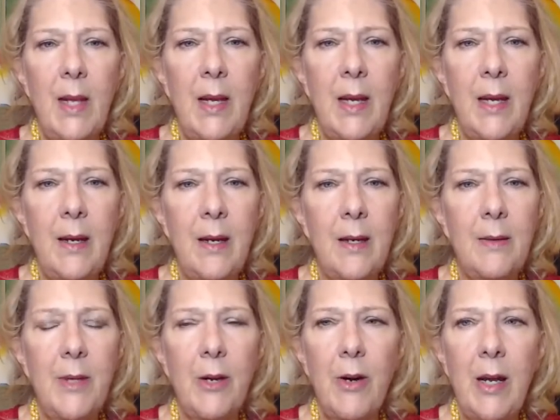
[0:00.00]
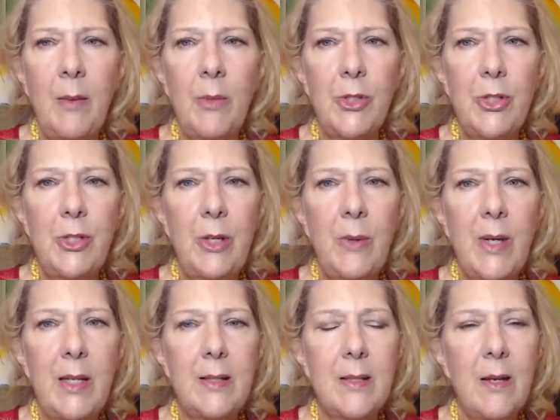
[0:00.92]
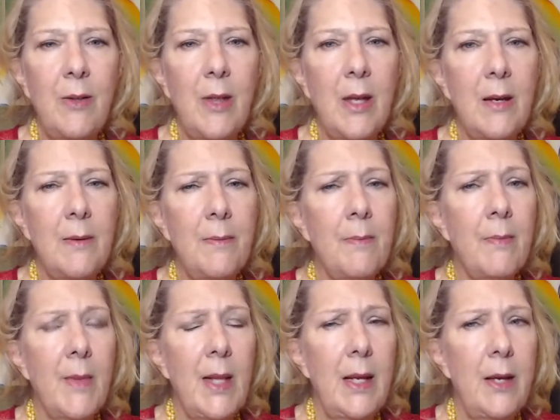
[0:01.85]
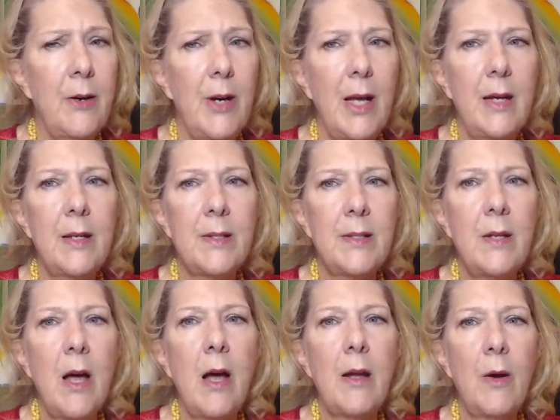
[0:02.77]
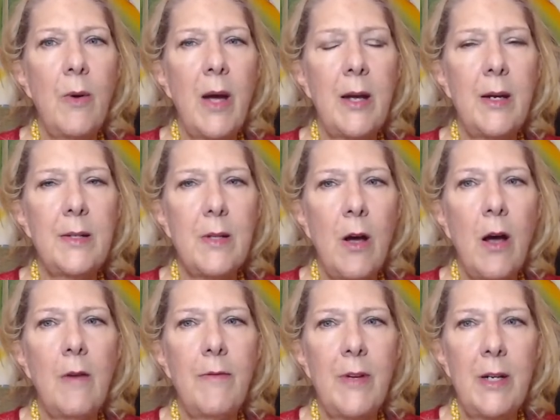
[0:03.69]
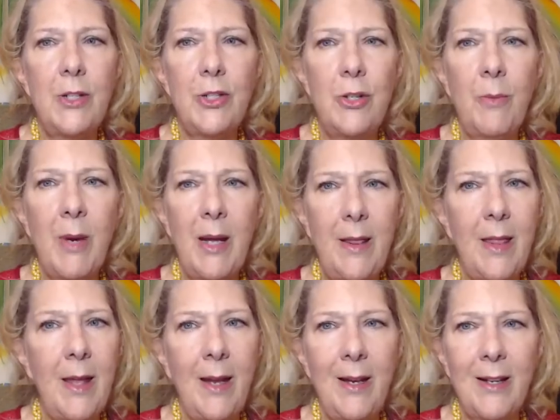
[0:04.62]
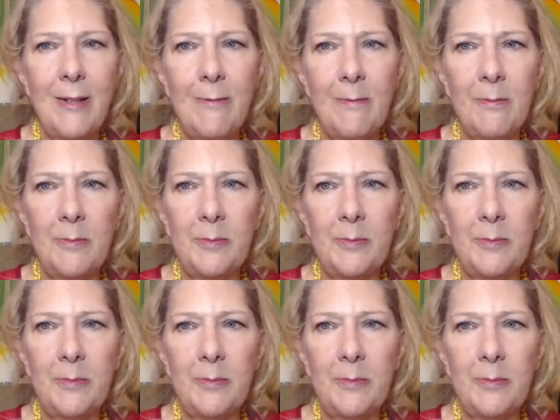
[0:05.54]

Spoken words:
And they're able to do it. So the internet does not go out as often as you might think.